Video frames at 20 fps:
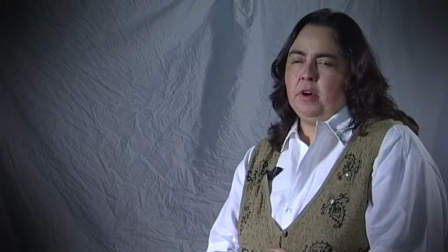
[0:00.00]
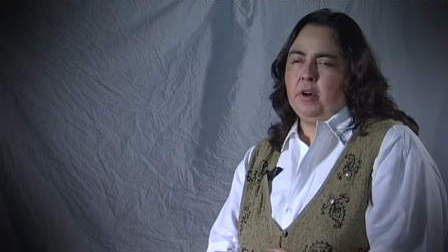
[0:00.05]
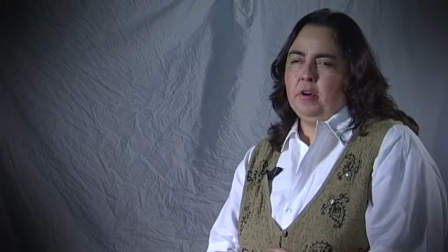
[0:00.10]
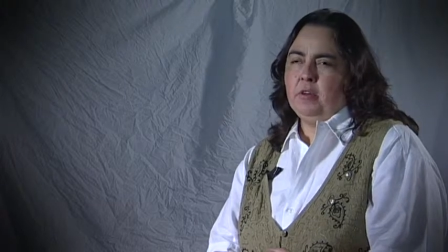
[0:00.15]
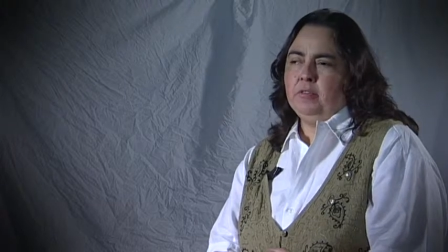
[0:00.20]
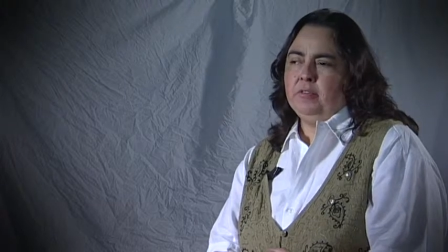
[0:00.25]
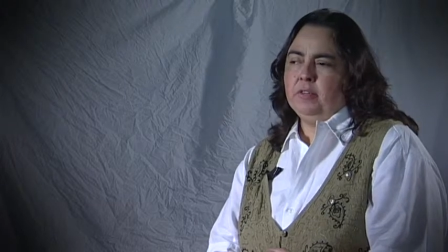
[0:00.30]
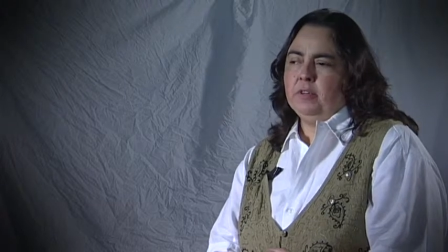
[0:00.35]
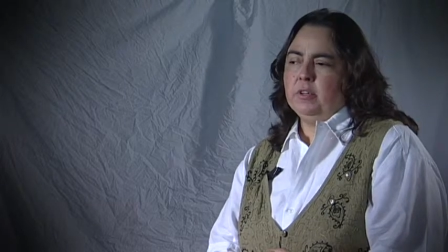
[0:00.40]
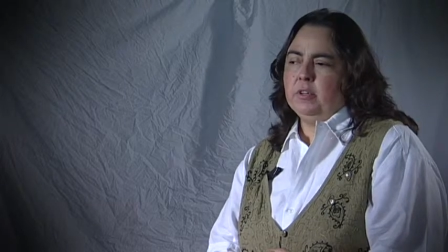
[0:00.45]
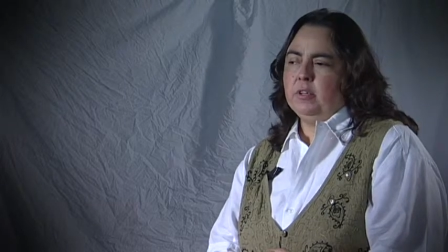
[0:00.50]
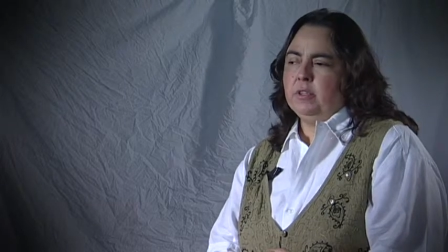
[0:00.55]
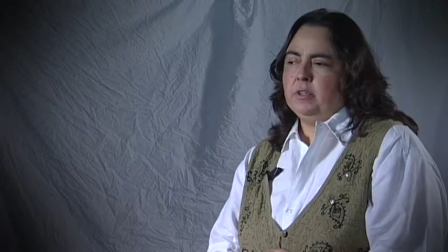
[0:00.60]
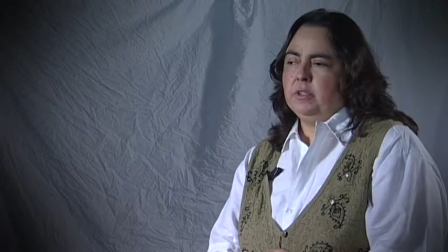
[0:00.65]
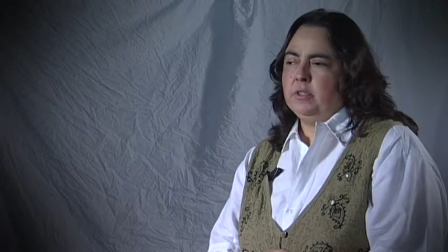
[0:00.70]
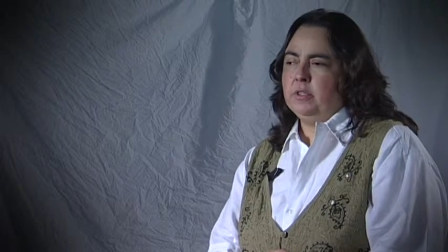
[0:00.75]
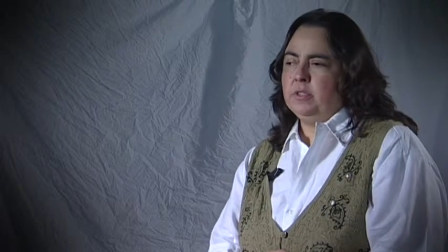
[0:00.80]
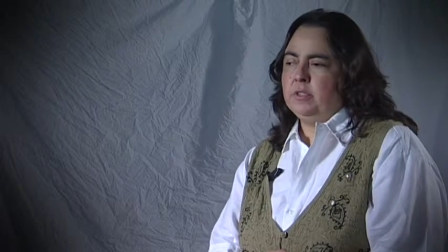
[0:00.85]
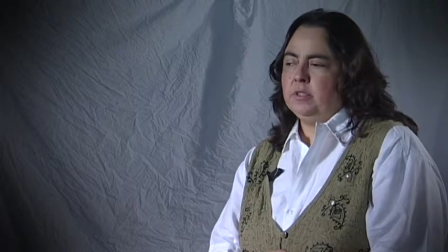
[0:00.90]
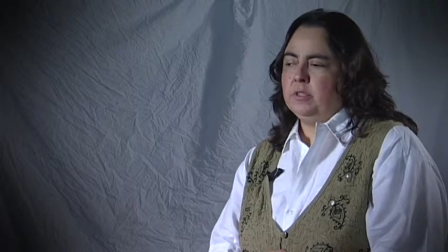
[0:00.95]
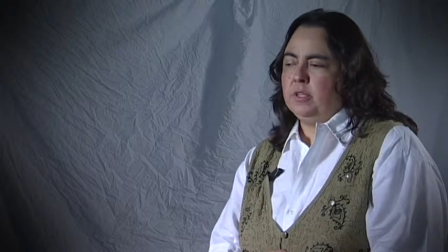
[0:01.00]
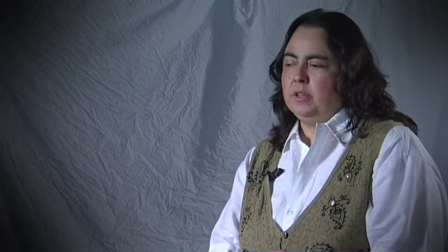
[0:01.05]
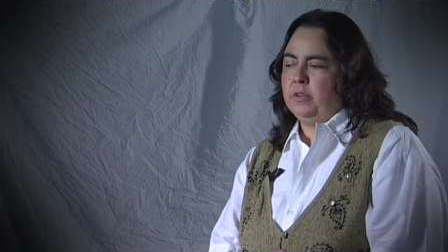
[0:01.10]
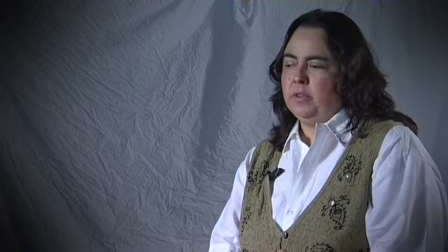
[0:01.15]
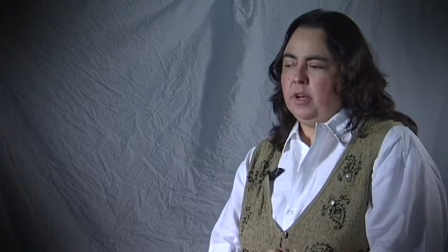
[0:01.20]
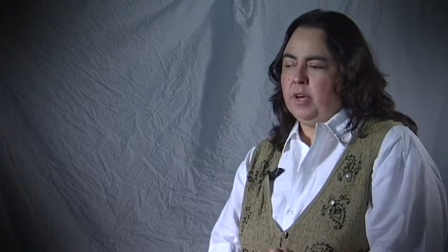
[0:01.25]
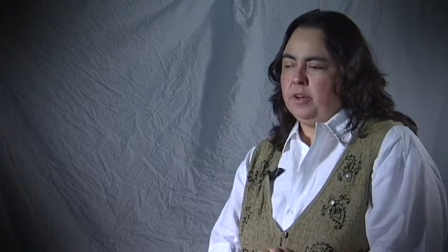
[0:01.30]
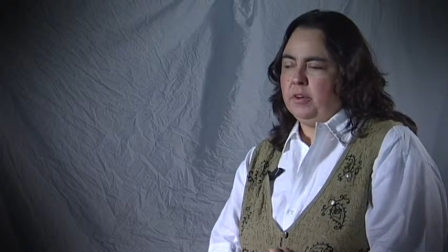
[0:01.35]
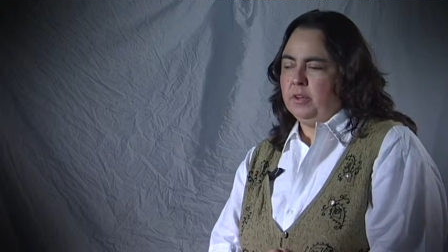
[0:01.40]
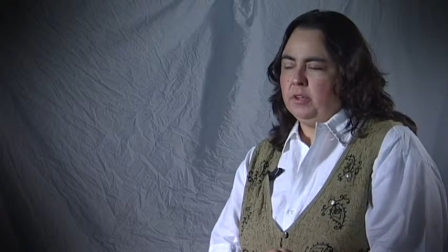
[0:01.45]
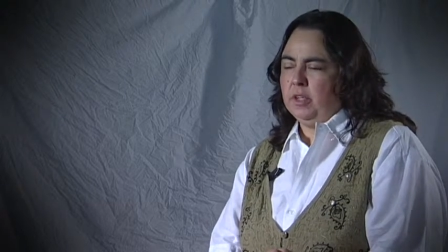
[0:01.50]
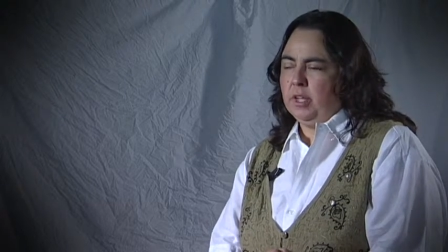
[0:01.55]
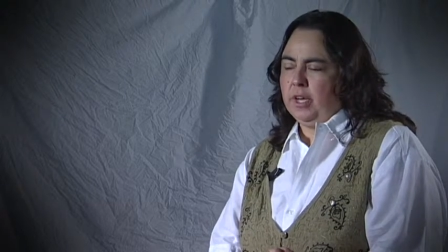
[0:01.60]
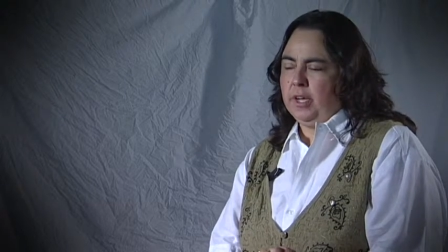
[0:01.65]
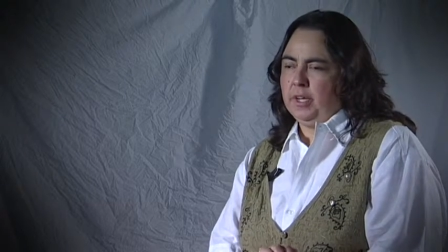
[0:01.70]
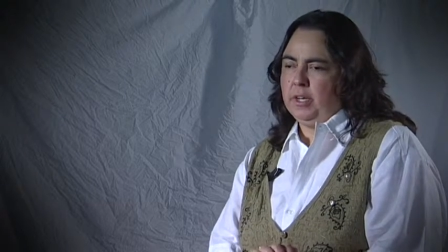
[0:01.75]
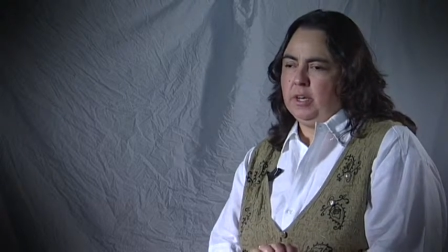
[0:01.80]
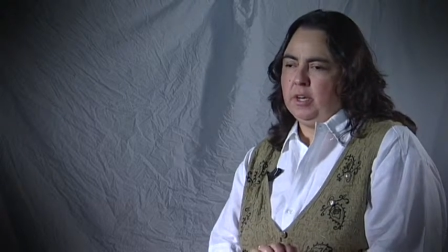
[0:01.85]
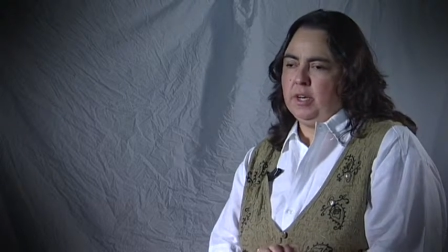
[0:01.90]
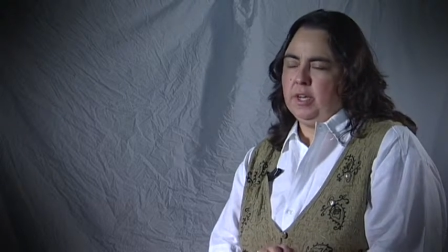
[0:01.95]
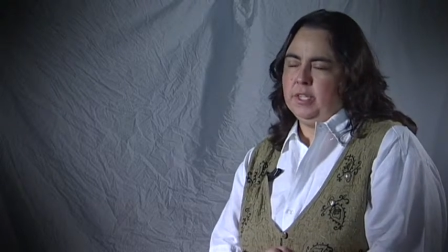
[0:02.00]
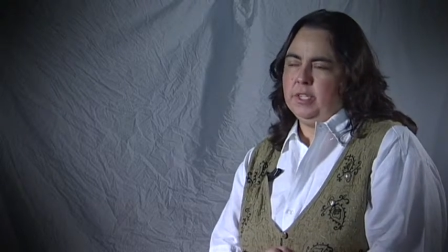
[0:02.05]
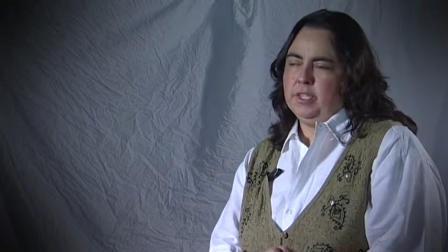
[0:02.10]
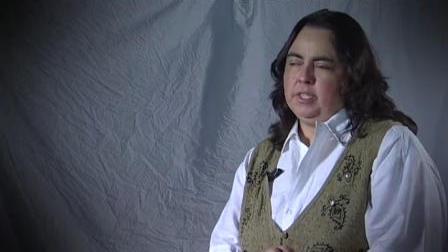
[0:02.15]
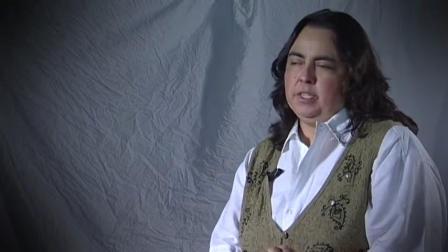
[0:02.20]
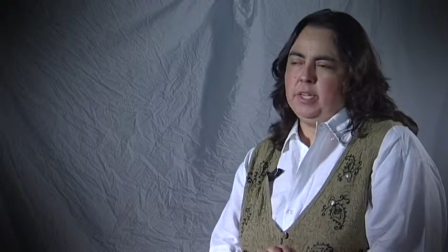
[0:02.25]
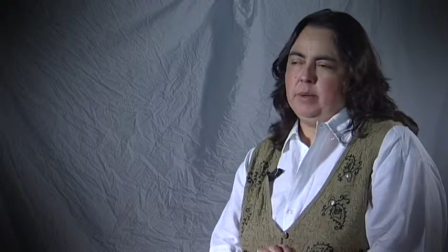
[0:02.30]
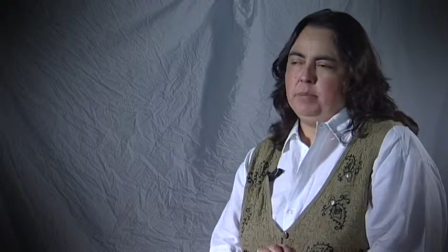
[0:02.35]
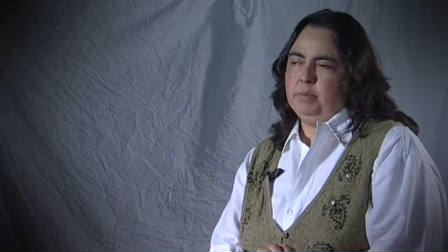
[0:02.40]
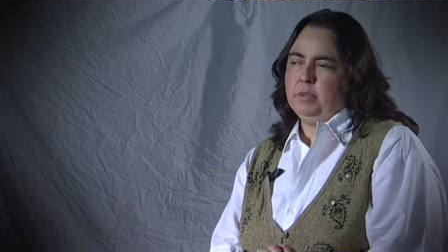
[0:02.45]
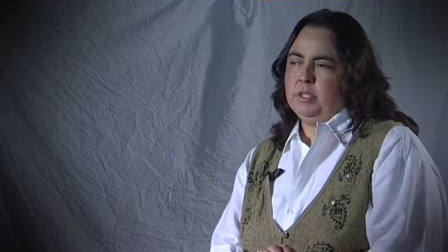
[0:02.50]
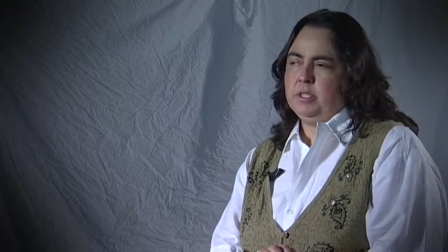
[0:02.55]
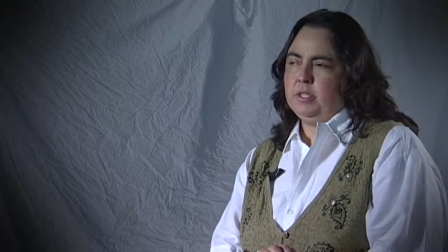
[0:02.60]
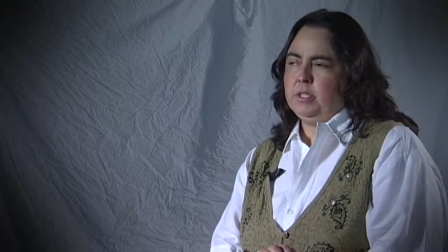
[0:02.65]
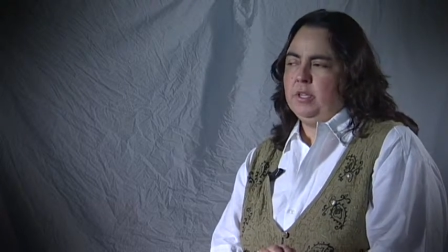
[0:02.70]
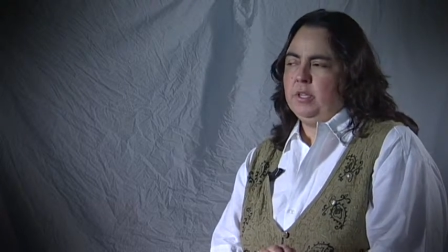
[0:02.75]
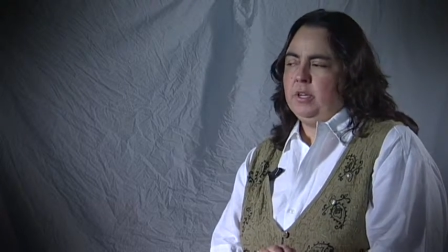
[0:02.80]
over or the underlying concept